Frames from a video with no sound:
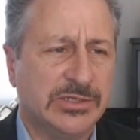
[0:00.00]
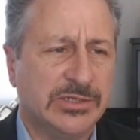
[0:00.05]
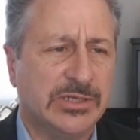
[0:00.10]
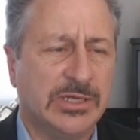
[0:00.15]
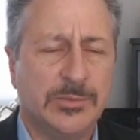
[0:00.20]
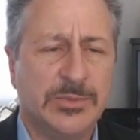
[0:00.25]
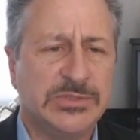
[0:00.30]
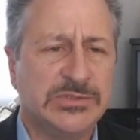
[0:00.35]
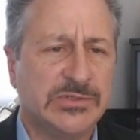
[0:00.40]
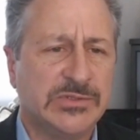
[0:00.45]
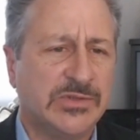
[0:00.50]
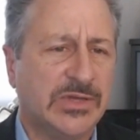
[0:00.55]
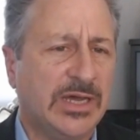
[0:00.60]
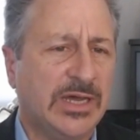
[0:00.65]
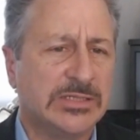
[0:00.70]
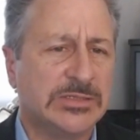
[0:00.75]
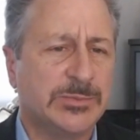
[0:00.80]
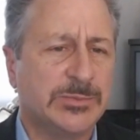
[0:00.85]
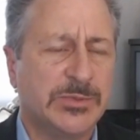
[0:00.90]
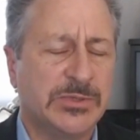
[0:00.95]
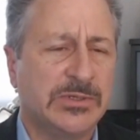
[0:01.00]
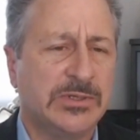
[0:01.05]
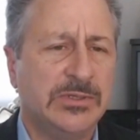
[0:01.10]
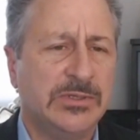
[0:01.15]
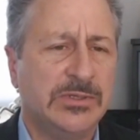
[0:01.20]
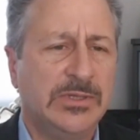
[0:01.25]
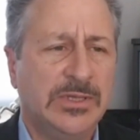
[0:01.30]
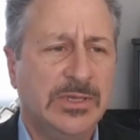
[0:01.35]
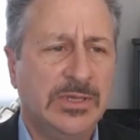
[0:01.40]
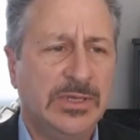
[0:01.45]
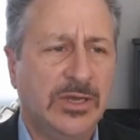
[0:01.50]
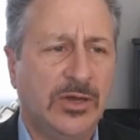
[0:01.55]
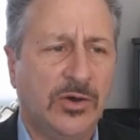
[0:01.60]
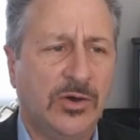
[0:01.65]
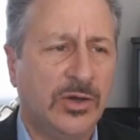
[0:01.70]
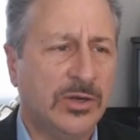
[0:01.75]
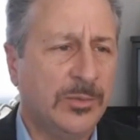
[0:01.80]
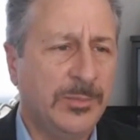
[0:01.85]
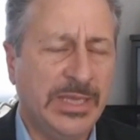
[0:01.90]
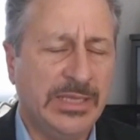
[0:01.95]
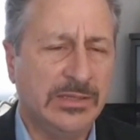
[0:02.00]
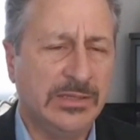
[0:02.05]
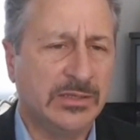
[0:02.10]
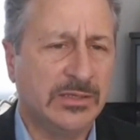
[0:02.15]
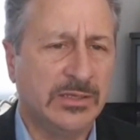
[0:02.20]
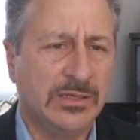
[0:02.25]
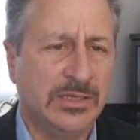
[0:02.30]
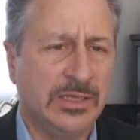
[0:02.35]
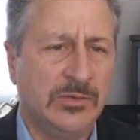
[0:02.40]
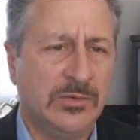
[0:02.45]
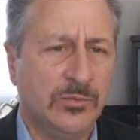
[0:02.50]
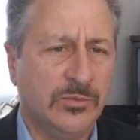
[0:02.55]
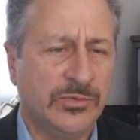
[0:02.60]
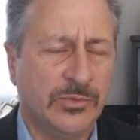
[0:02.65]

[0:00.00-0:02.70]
could come into the hospital. Automate the